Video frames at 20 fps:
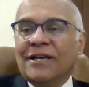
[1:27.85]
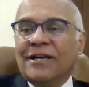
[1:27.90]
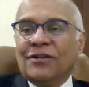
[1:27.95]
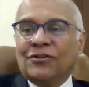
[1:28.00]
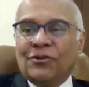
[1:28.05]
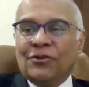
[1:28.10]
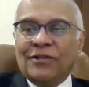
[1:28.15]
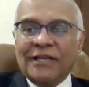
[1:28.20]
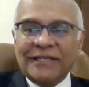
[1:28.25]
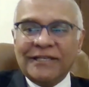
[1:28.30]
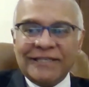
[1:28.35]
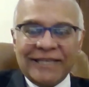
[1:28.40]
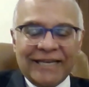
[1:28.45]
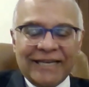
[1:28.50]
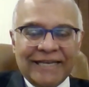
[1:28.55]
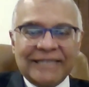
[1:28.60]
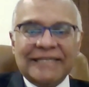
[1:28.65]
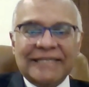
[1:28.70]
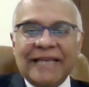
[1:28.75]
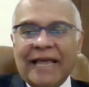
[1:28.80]
So this
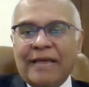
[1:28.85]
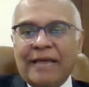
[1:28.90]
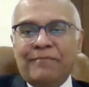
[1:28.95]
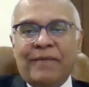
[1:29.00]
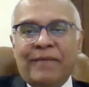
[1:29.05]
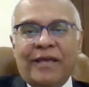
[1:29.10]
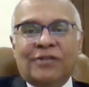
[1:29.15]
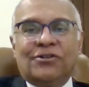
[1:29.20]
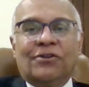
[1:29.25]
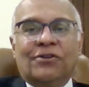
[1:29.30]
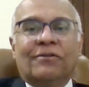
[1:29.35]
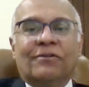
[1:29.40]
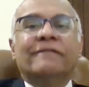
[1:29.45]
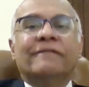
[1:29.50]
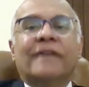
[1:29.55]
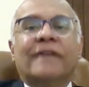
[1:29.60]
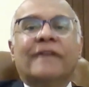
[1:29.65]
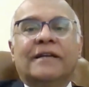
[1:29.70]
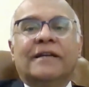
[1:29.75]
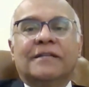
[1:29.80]
is a major
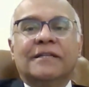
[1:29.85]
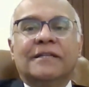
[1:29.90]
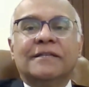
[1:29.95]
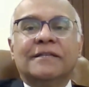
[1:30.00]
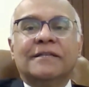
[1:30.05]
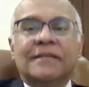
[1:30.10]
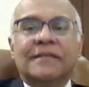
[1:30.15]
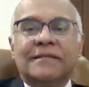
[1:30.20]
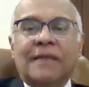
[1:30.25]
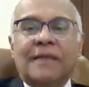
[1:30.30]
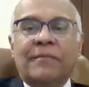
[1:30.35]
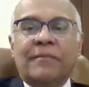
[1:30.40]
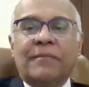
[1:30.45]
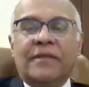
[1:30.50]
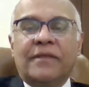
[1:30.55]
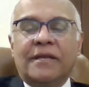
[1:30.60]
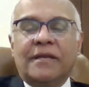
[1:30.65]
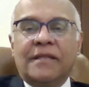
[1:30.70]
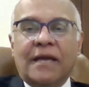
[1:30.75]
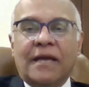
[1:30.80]
event. This is
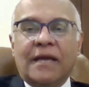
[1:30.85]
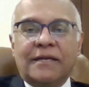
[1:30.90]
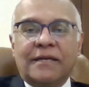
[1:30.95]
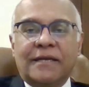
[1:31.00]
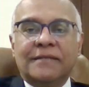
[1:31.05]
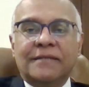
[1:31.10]
something that